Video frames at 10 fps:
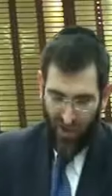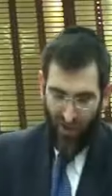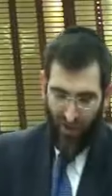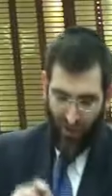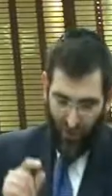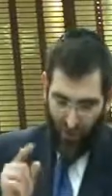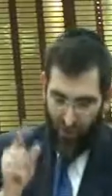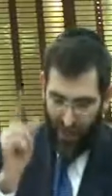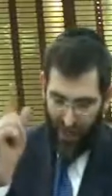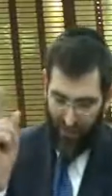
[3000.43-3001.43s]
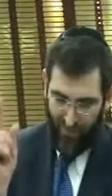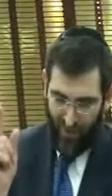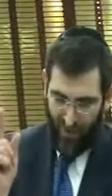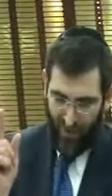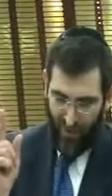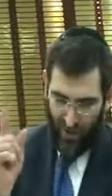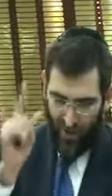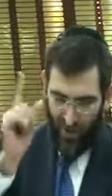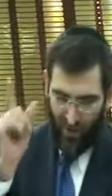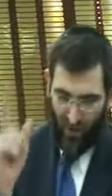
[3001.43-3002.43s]
and yelled at a third time,
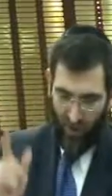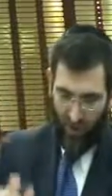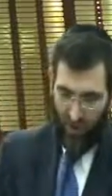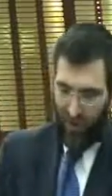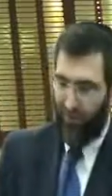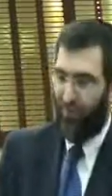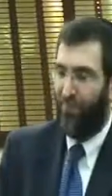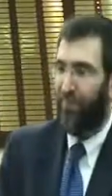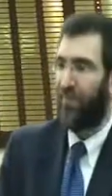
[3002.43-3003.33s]
Who here is called Hillel?